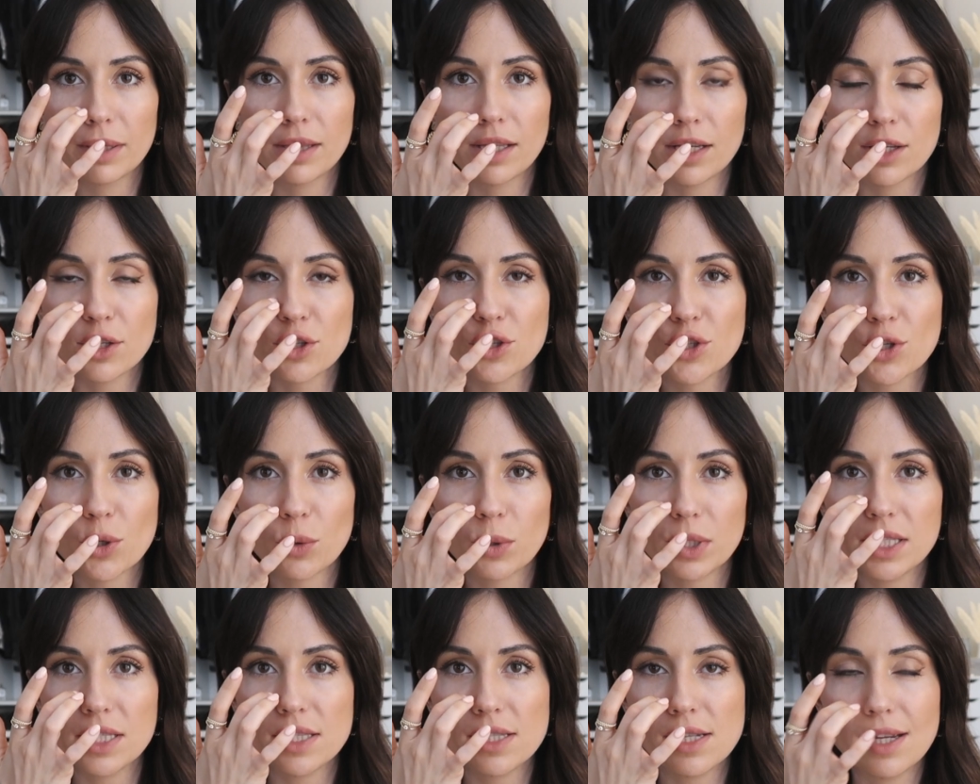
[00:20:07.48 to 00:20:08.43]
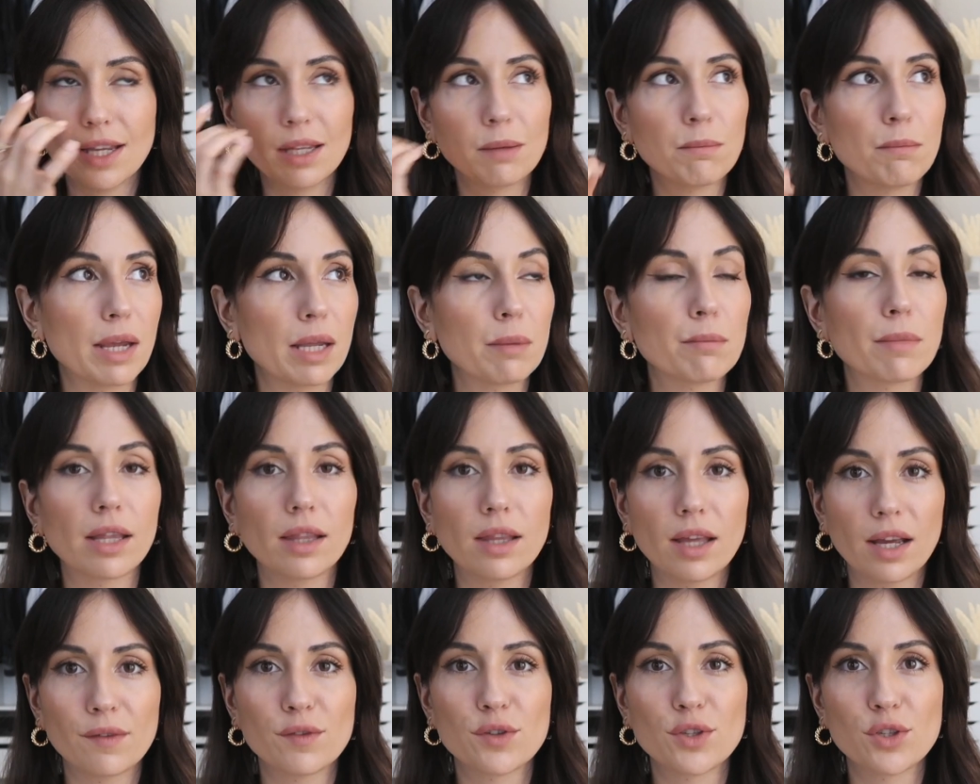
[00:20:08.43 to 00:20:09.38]
I think it's so easy. It made my
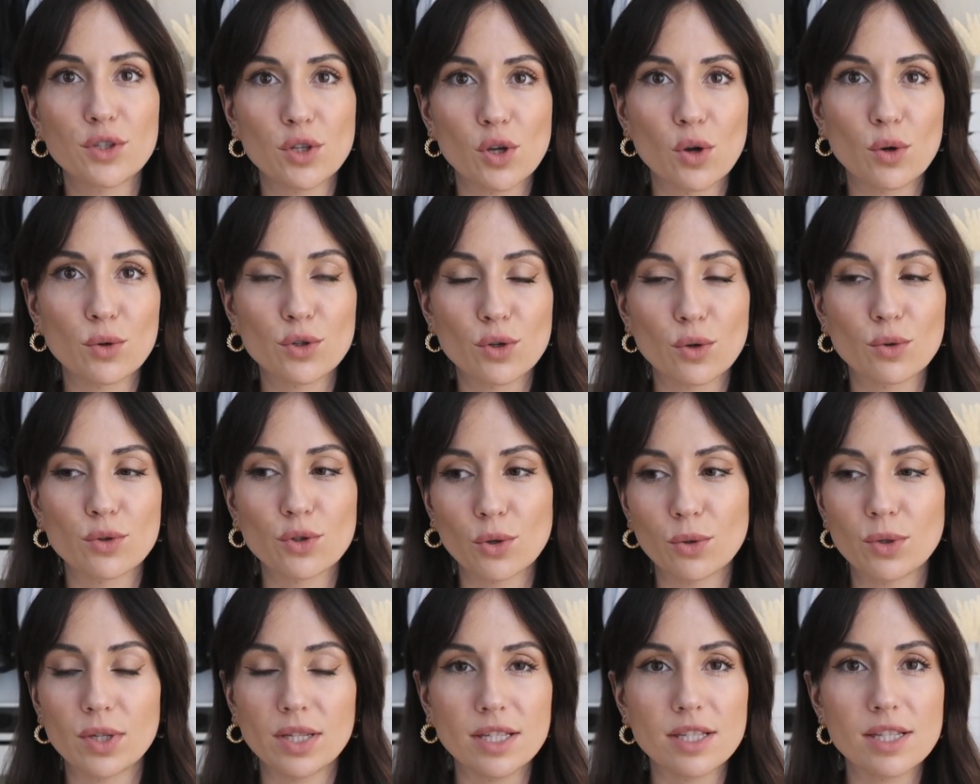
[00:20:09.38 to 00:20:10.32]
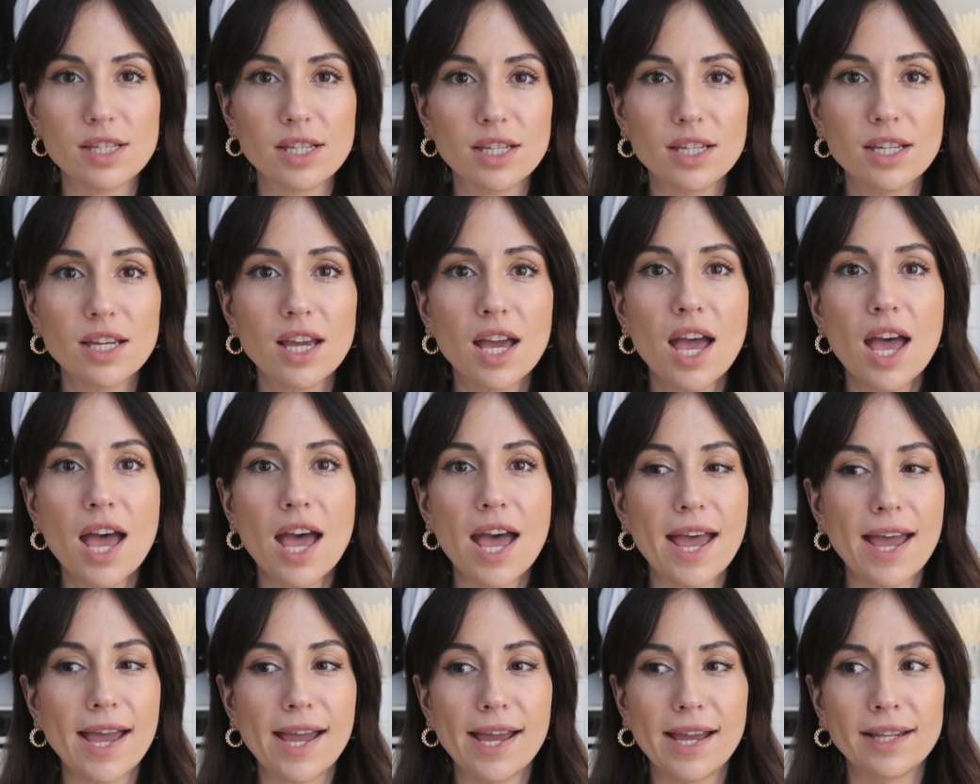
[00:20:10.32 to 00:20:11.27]
life so easy,
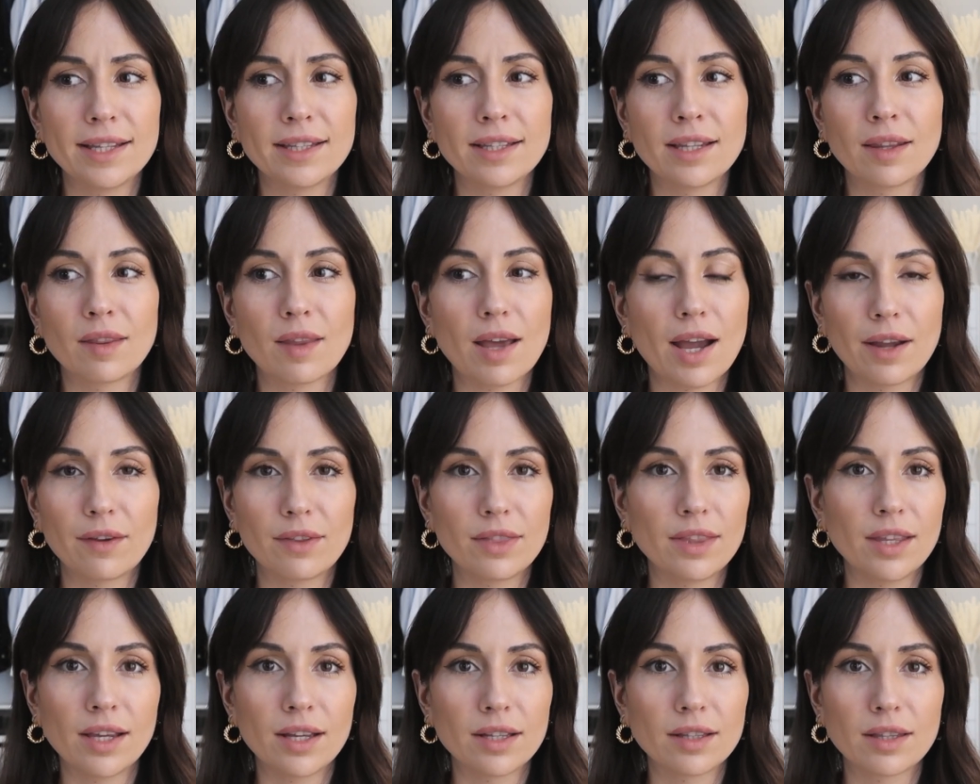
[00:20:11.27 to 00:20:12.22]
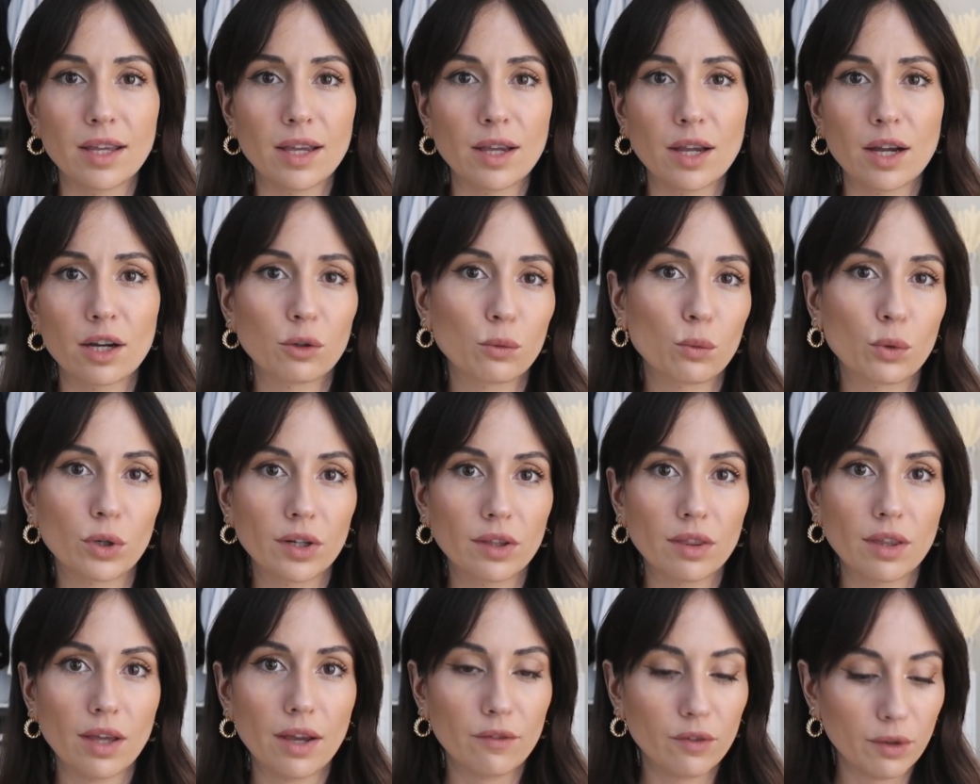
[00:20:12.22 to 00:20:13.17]
and I think they are worth
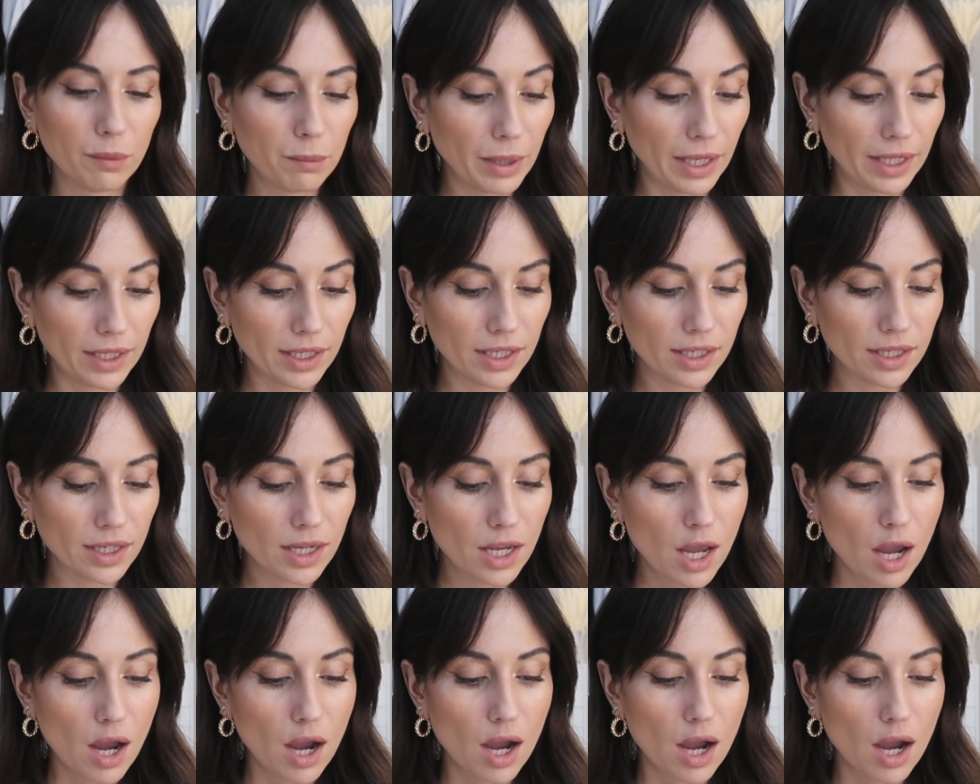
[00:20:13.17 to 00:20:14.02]
every penny.